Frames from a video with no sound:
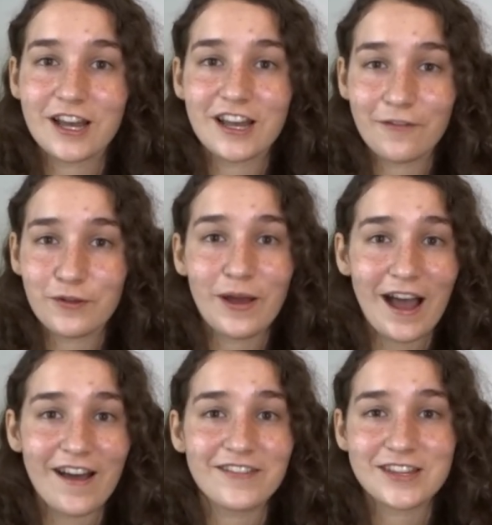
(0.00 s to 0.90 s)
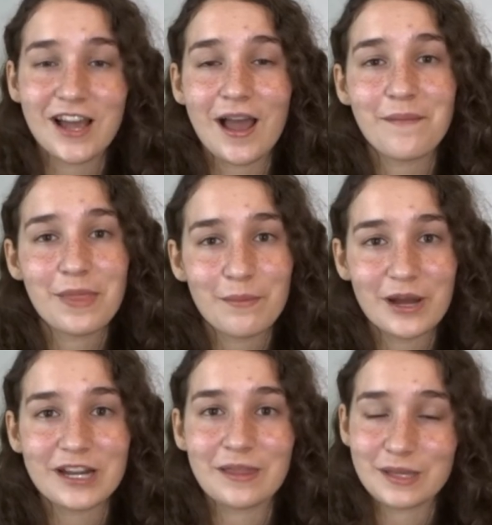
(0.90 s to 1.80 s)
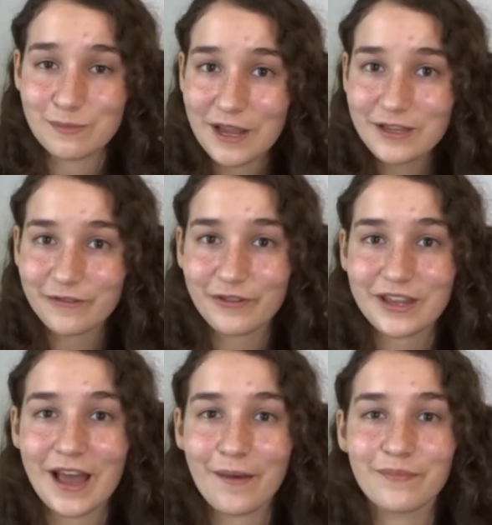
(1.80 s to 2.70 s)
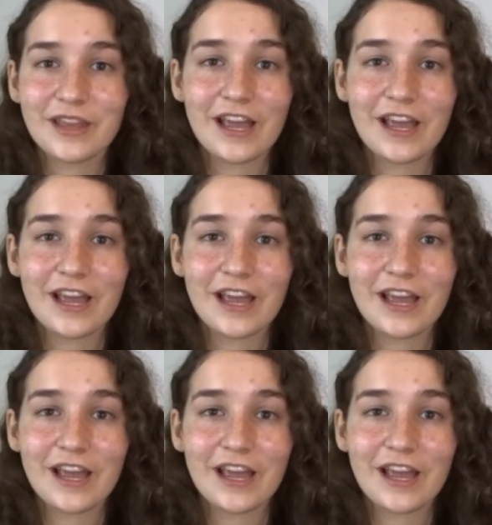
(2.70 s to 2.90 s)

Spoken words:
if you have the time and the money and the space for them.